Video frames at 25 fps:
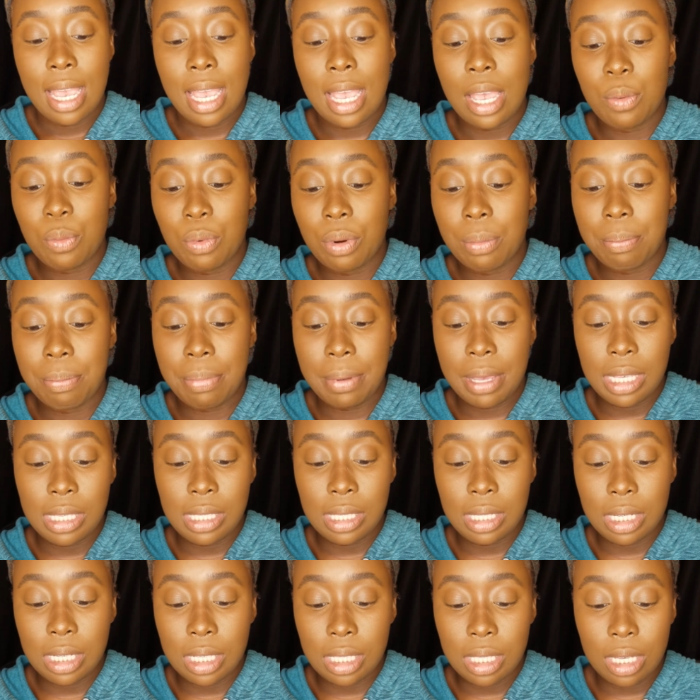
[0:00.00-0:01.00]
And we're
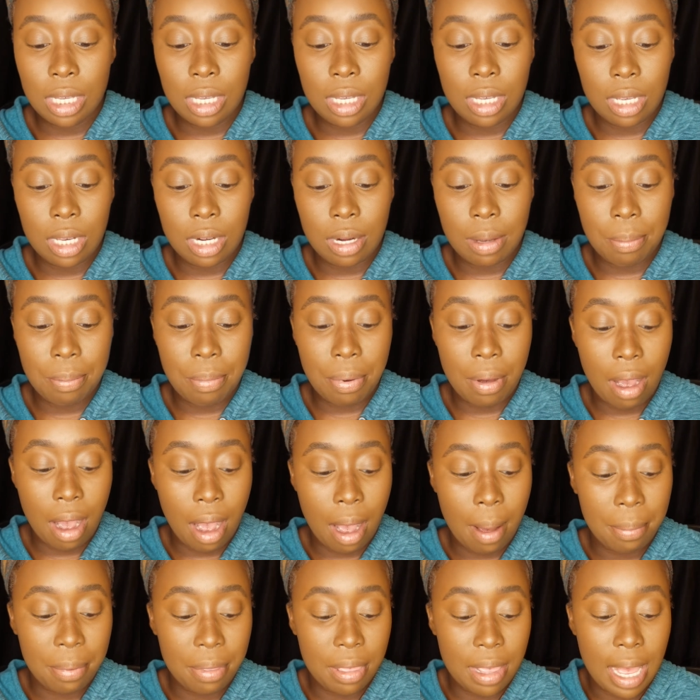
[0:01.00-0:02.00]
basically going to
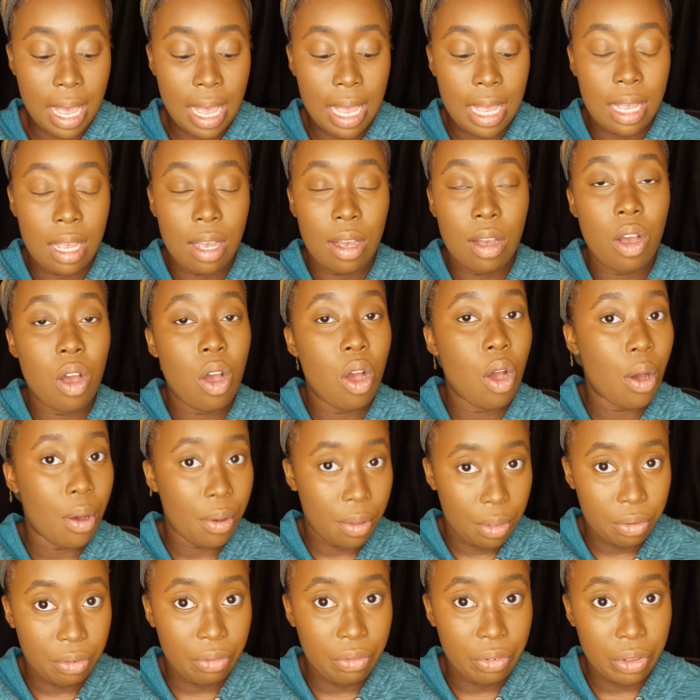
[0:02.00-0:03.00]
pop that
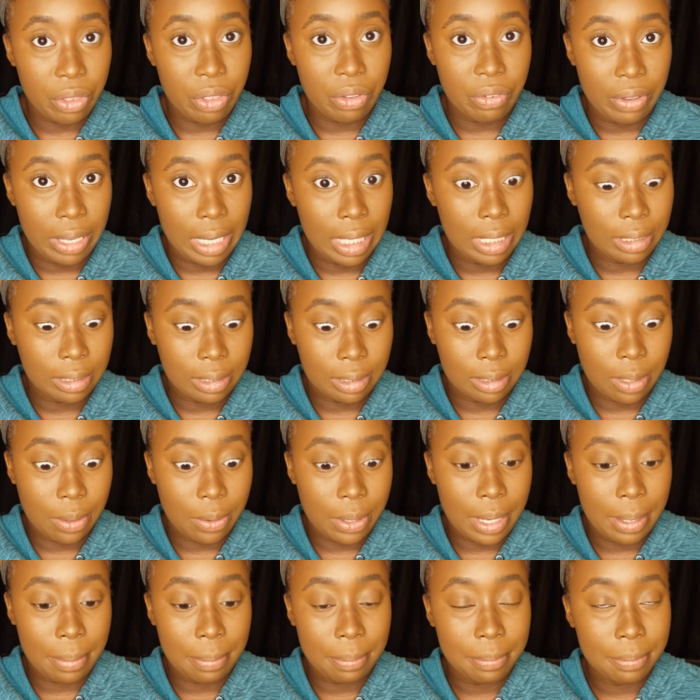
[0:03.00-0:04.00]
all over the face,
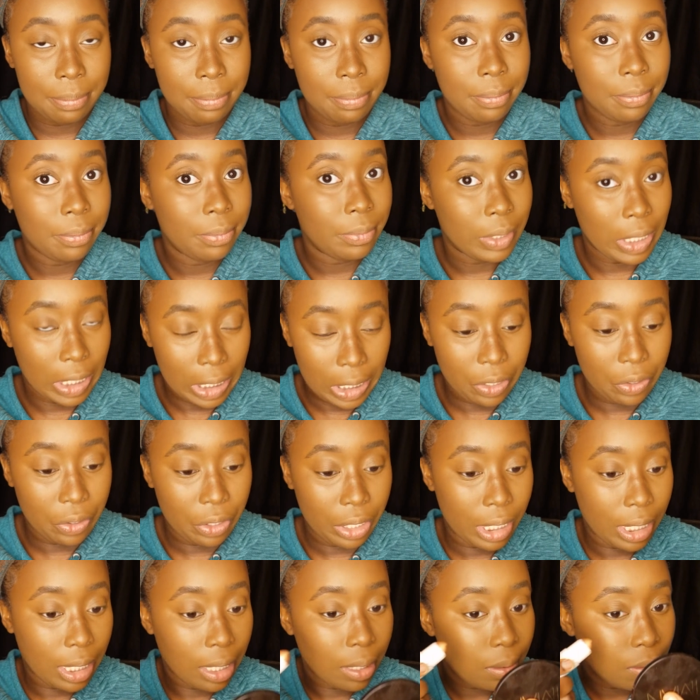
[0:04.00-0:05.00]
okay?
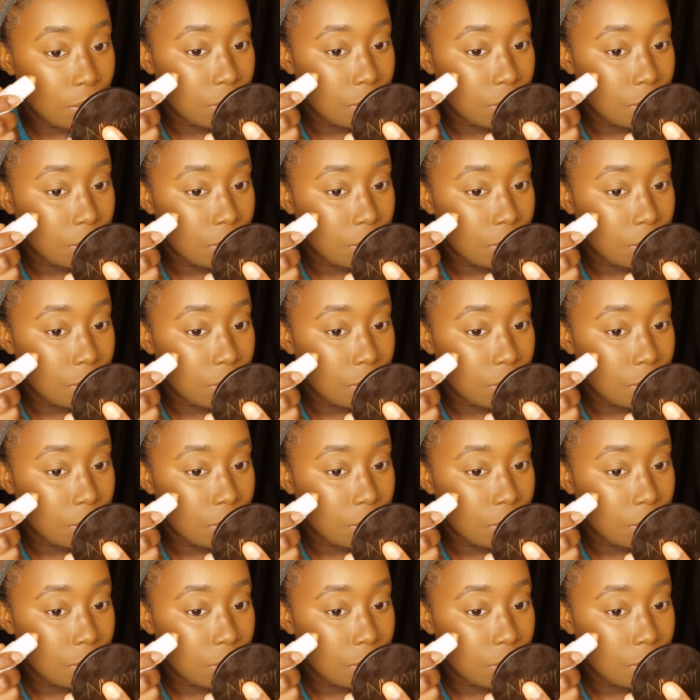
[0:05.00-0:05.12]
Literally.